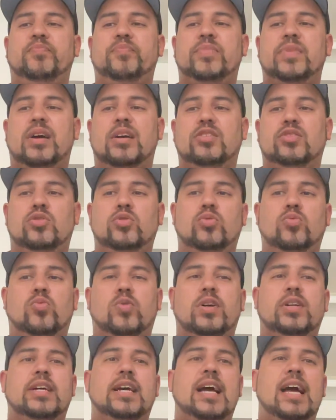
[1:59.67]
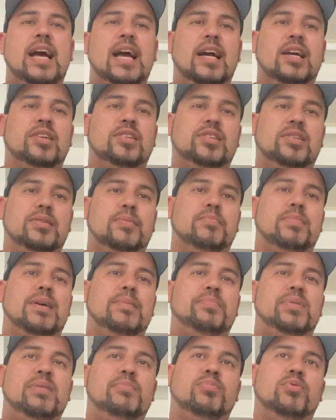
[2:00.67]
I do want to ask my
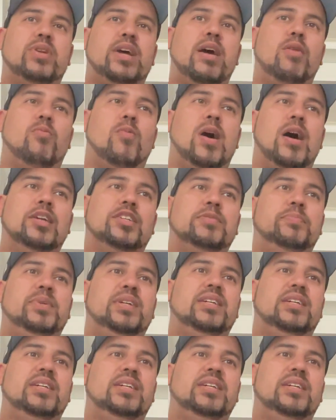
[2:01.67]
people that watch me